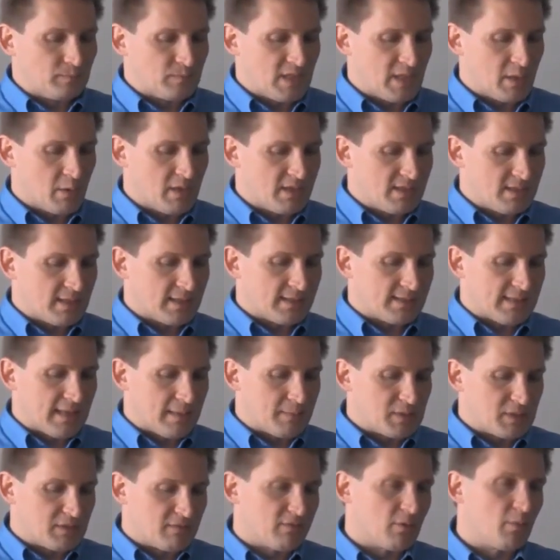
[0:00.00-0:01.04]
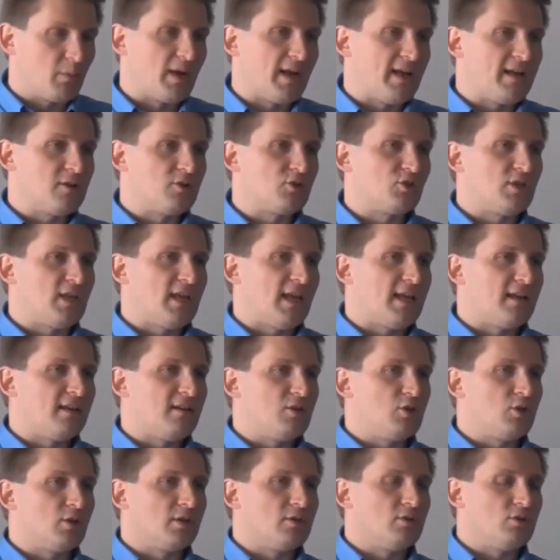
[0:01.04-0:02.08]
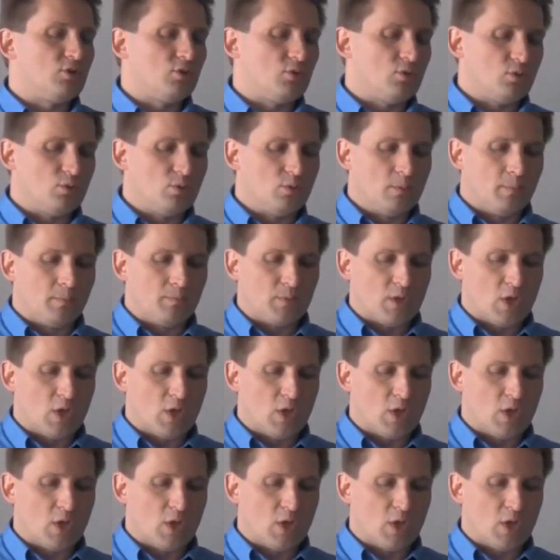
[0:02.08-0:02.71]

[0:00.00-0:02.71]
There is an exception from what I understand, and you can do